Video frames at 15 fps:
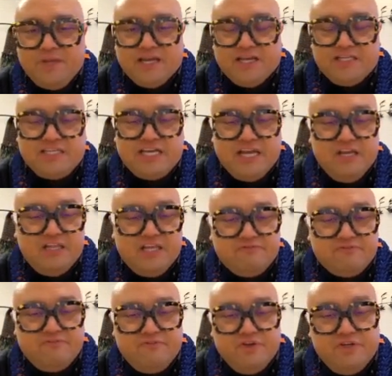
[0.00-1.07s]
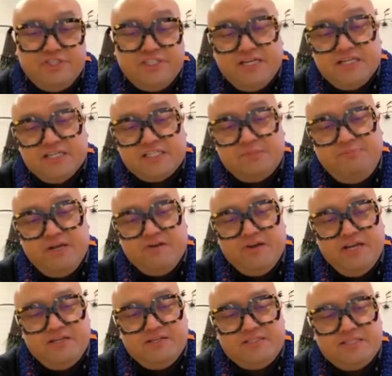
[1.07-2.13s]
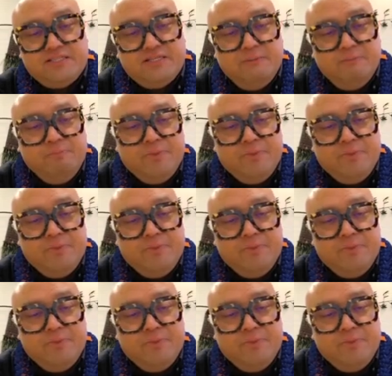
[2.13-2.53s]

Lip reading: I can tell you that from first-hand experience.